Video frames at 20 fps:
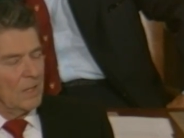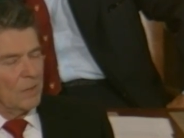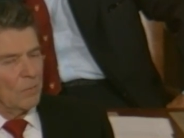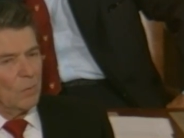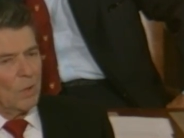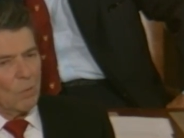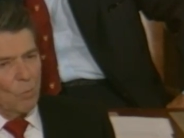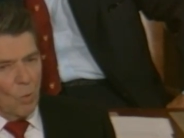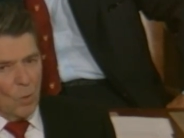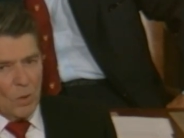
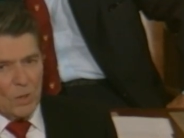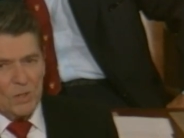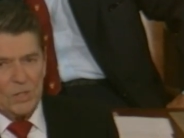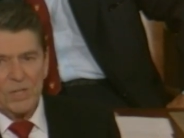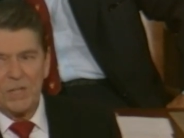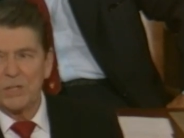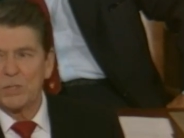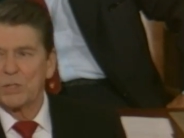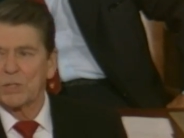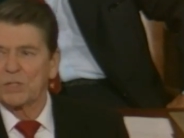reward
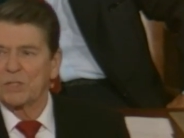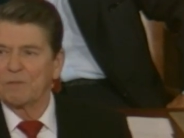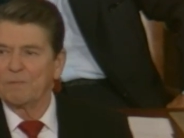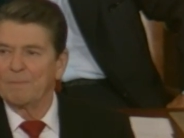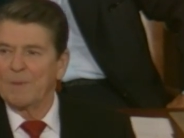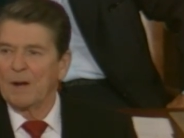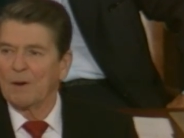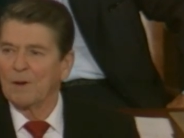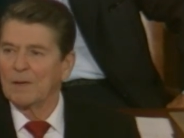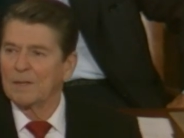teachers of
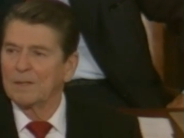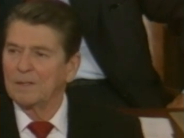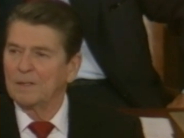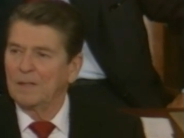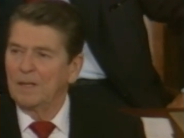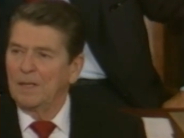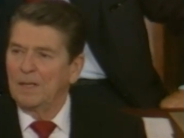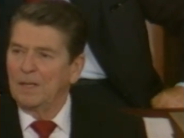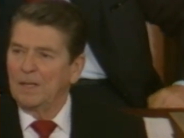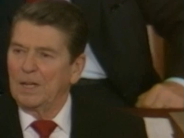merit,
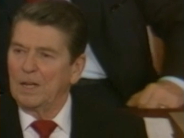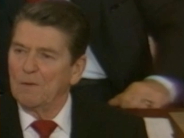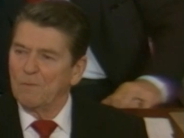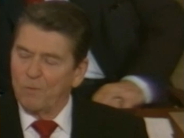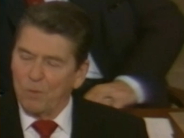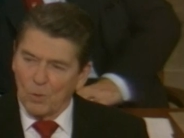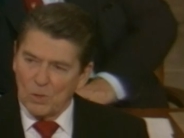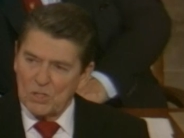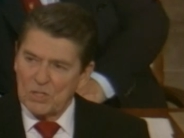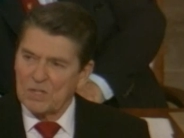
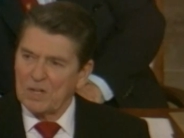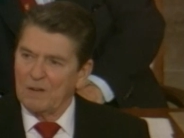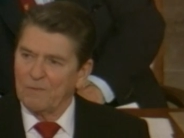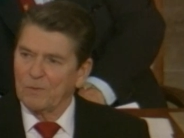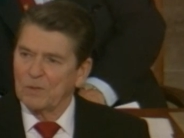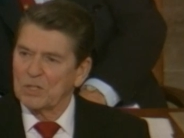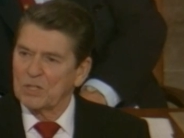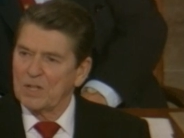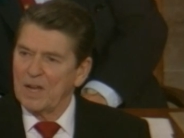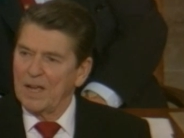enforce
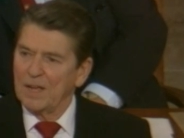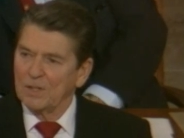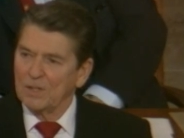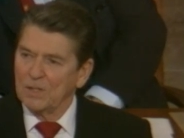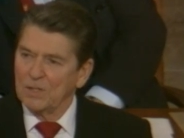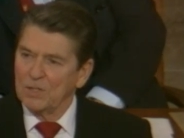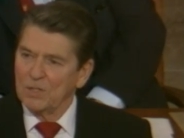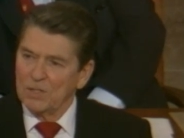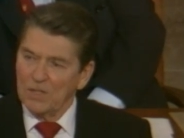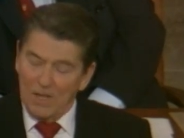tougher
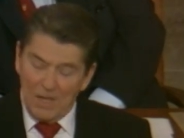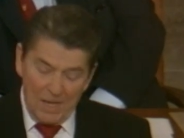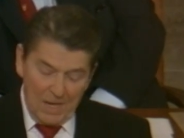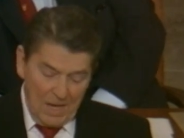standards,